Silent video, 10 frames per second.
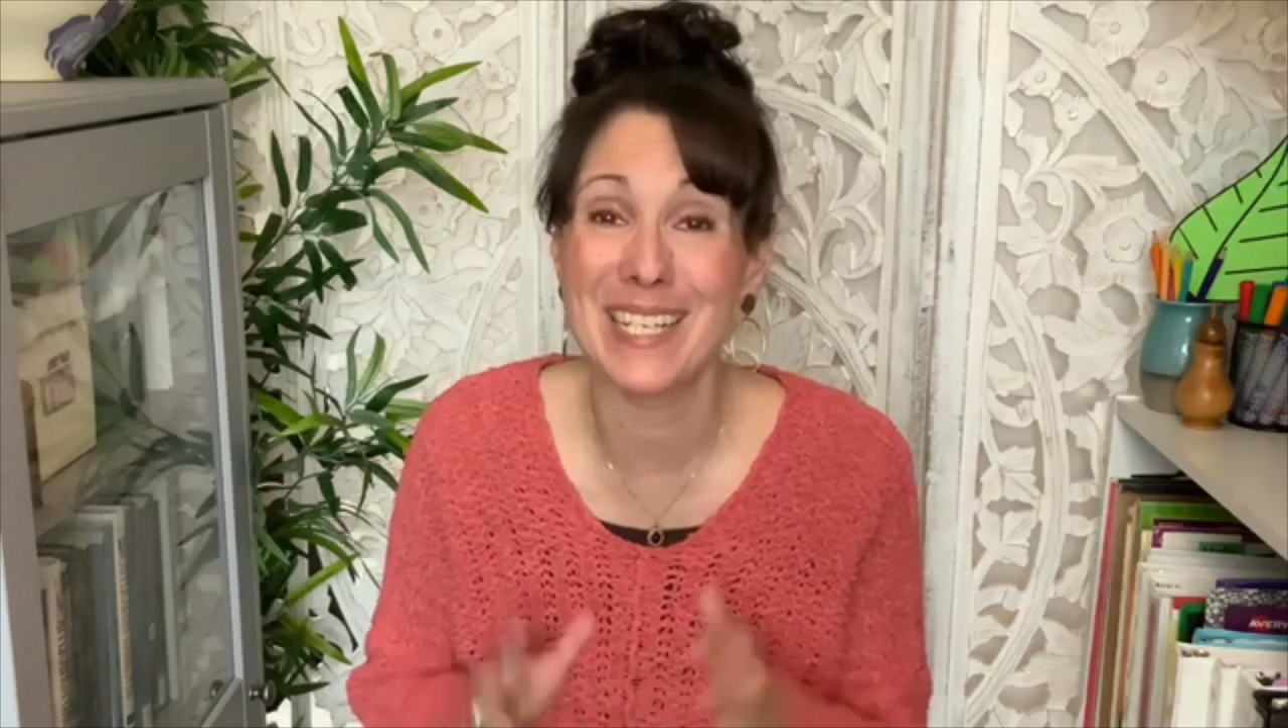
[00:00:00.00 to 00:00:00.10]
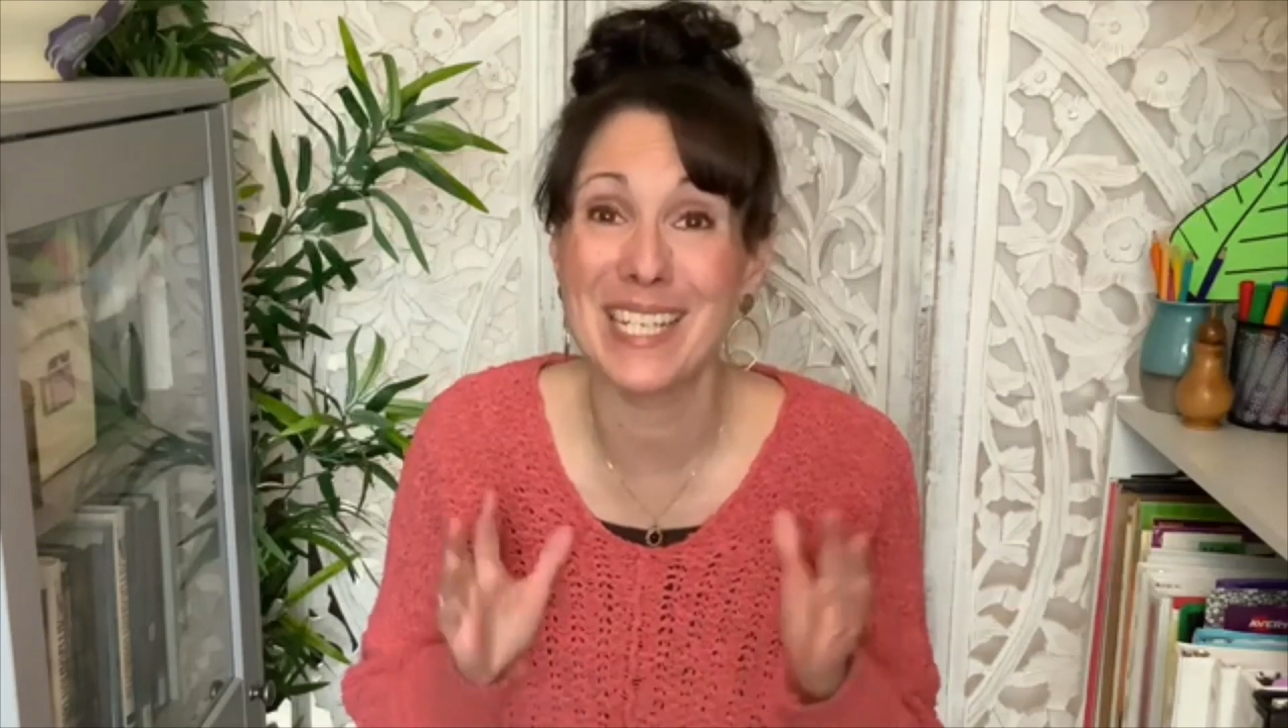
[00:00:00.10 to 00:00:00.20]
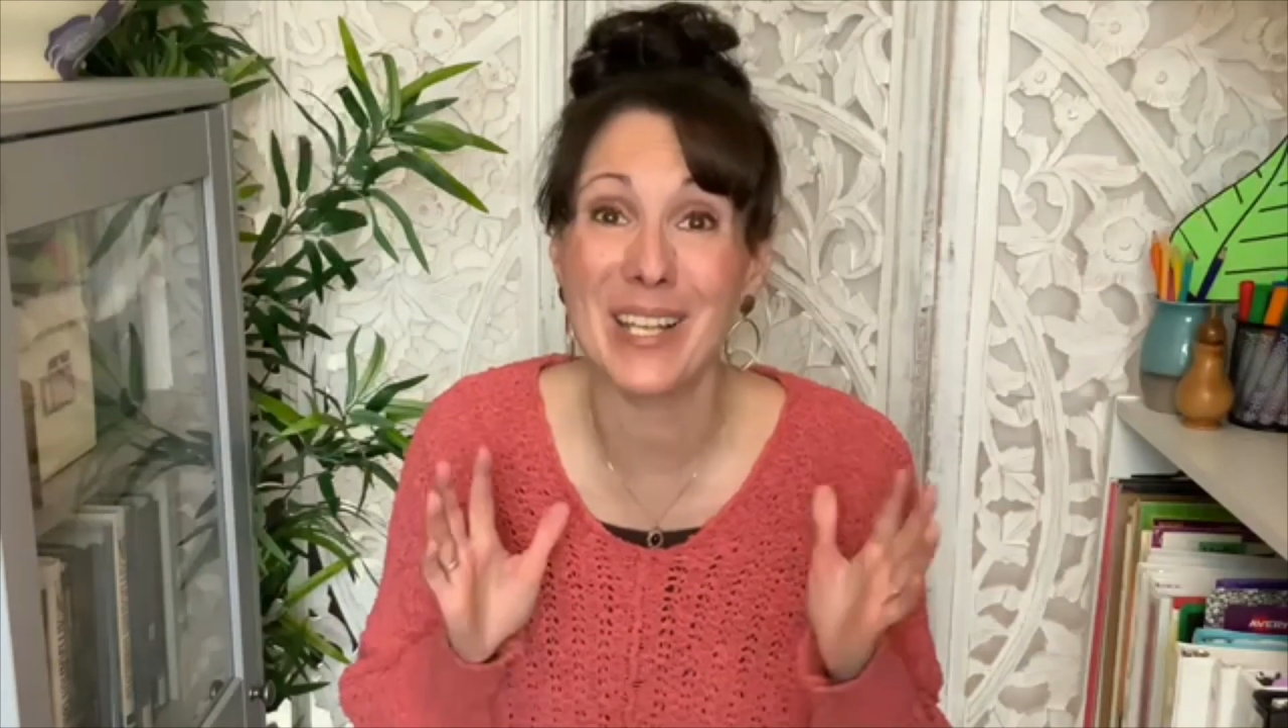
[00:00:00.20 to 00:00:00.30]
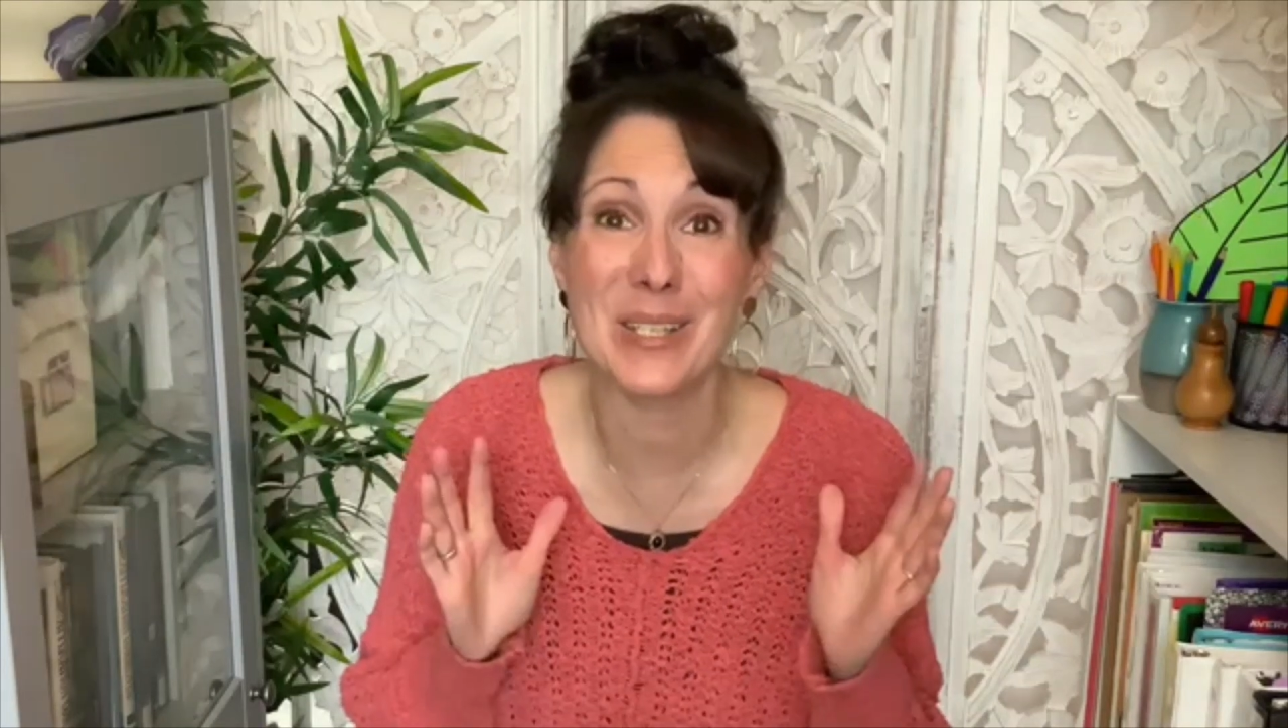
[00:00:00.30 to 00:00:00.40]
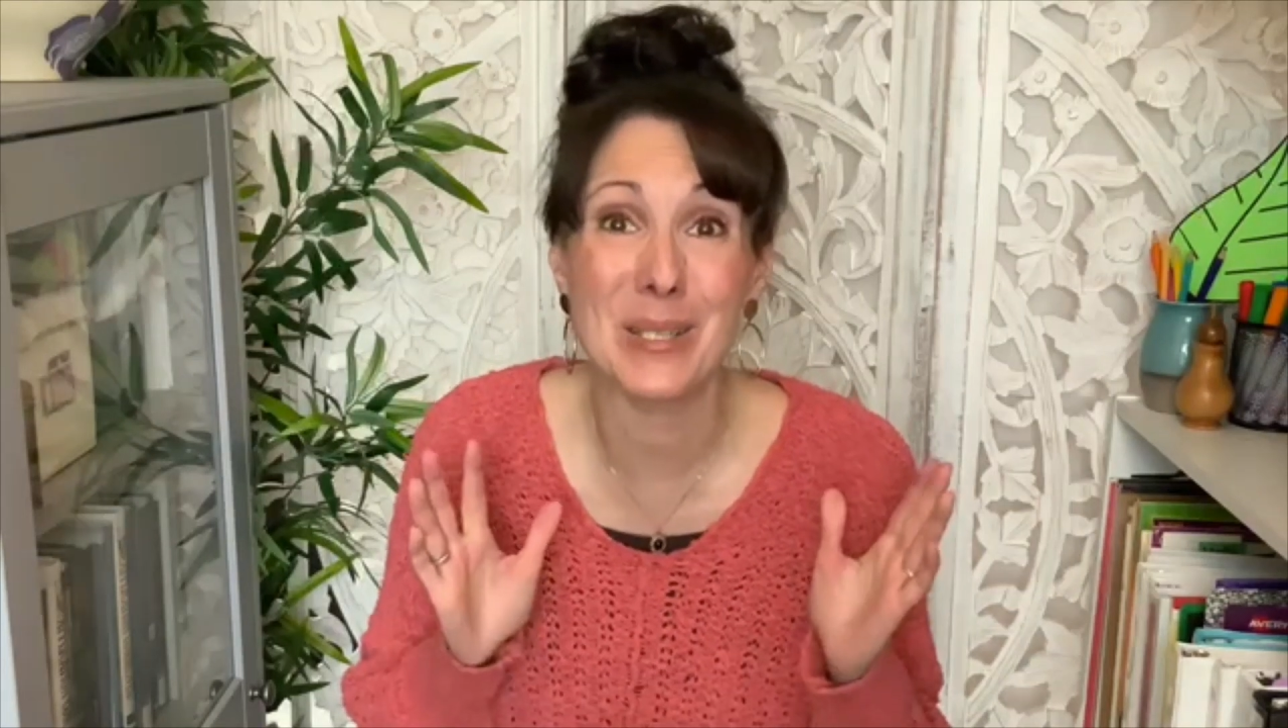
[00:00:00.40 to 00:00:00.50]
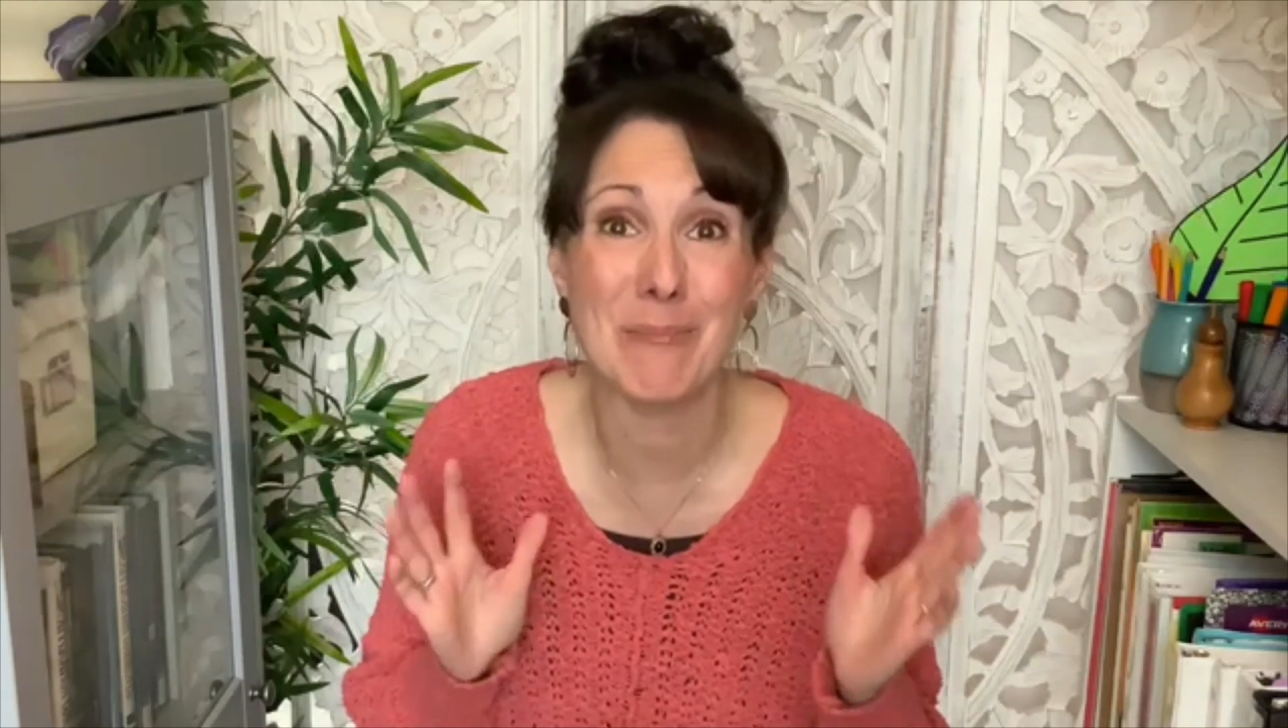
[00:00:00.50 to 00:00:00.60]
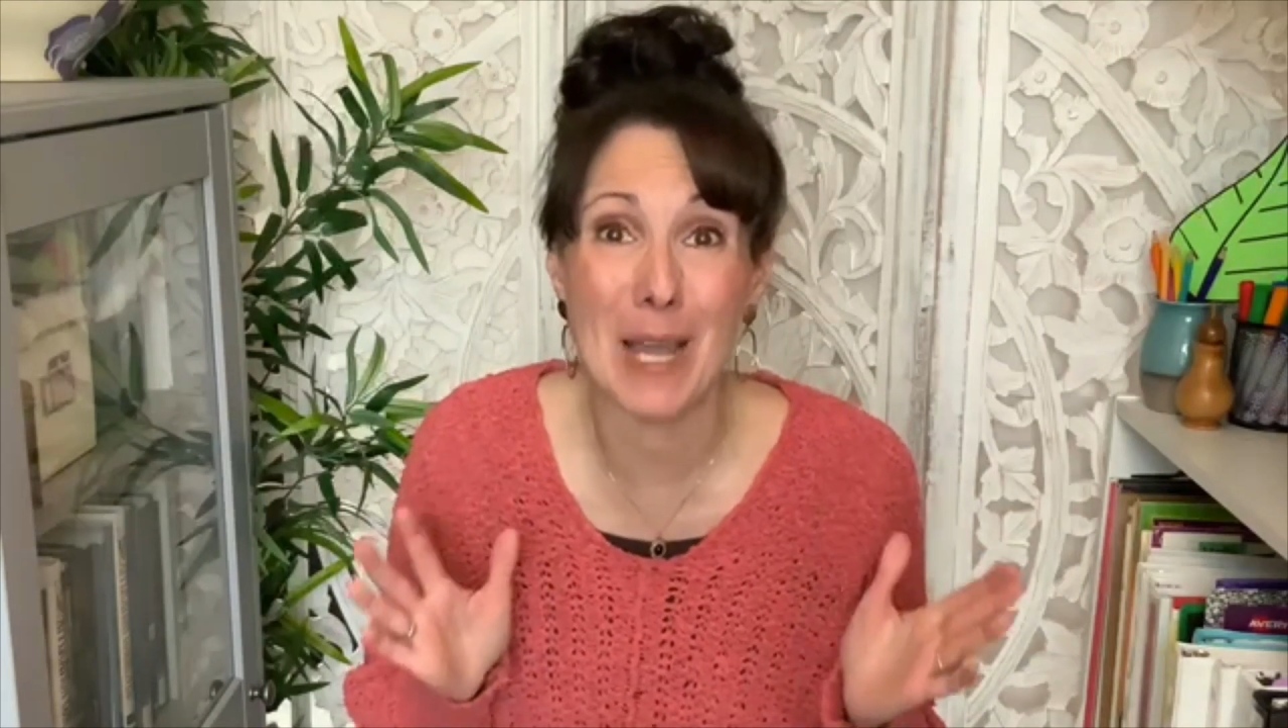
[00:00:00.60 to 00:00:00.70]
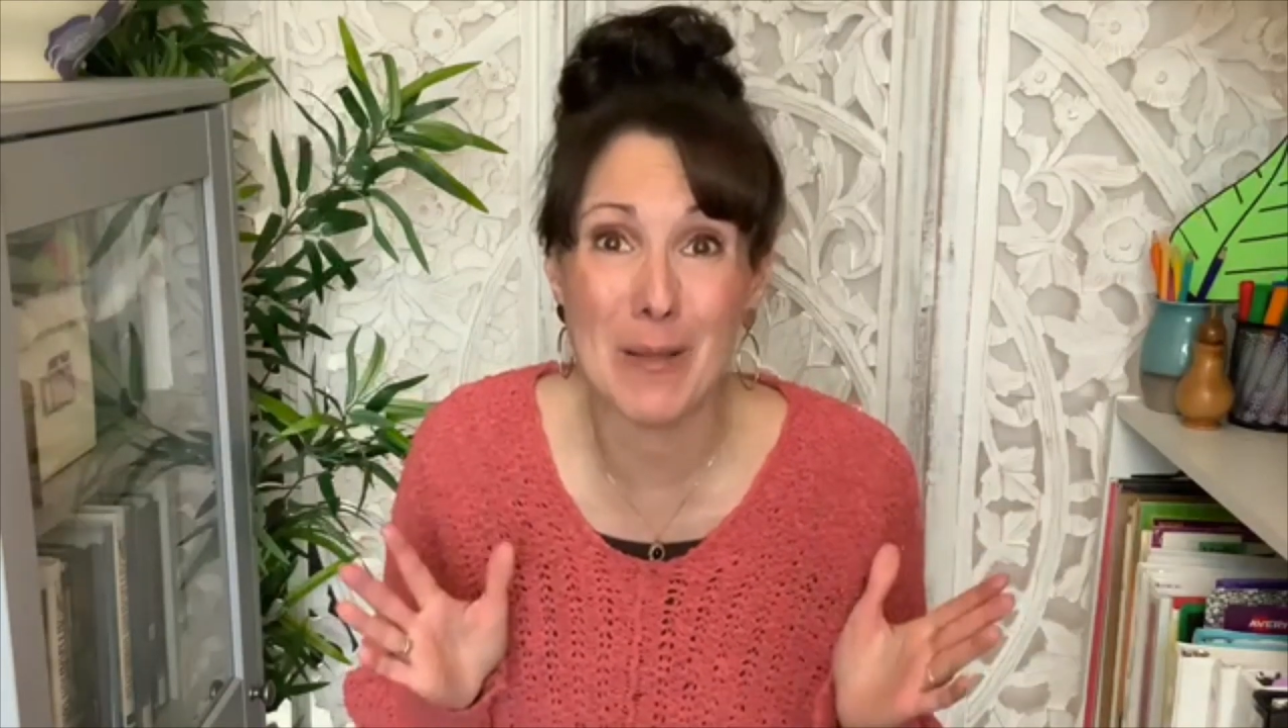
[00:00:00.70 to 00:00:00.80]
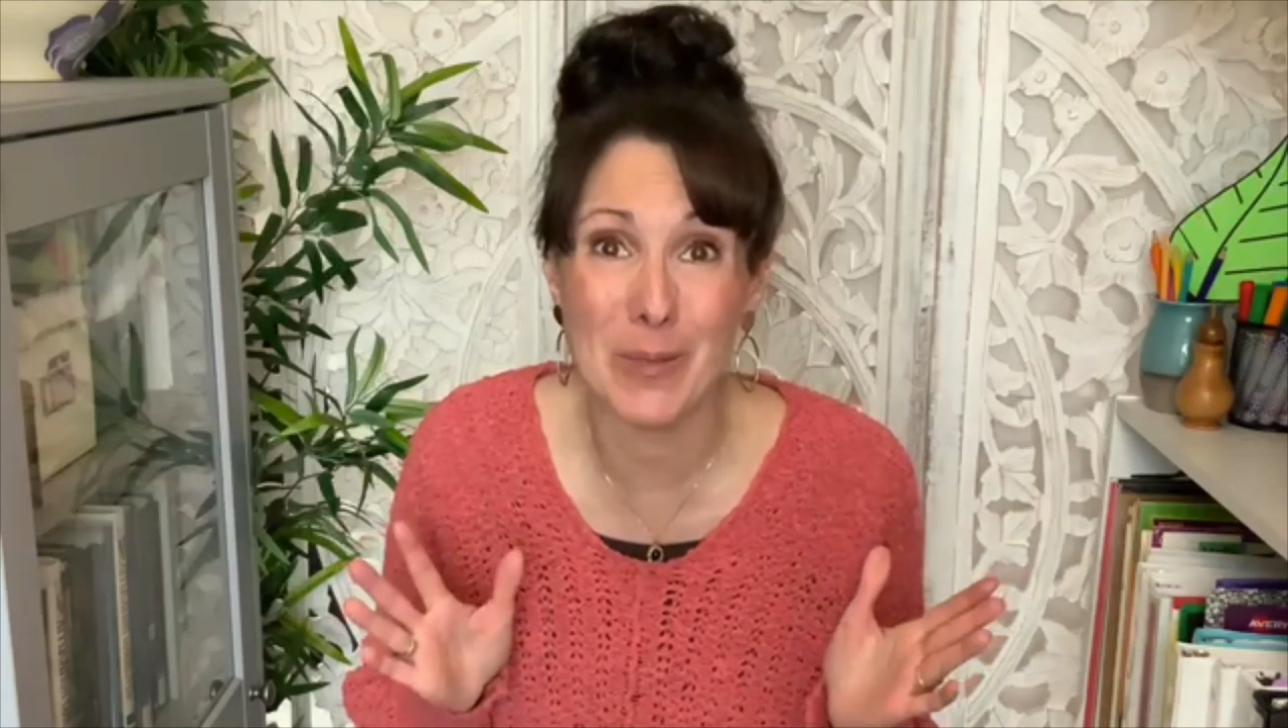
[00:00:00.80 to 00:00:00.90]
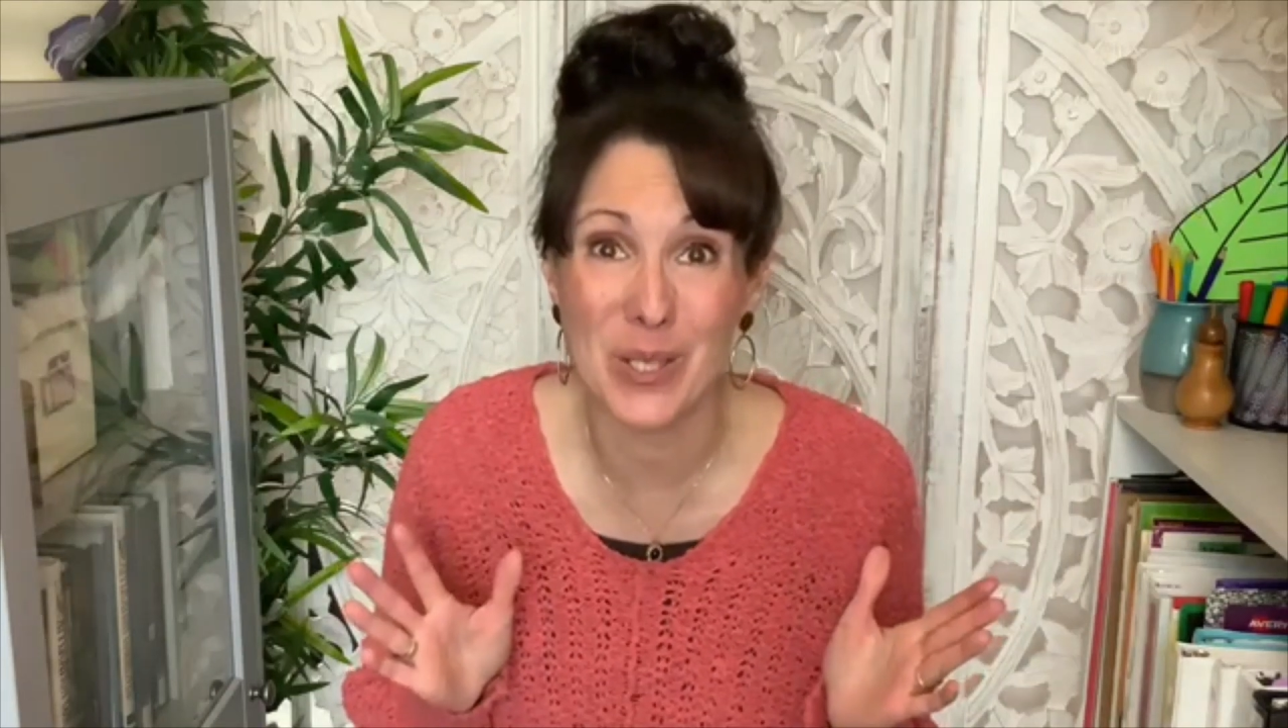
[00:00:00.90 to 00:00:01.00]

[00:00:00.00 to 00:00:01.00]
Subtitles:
he tells the Bible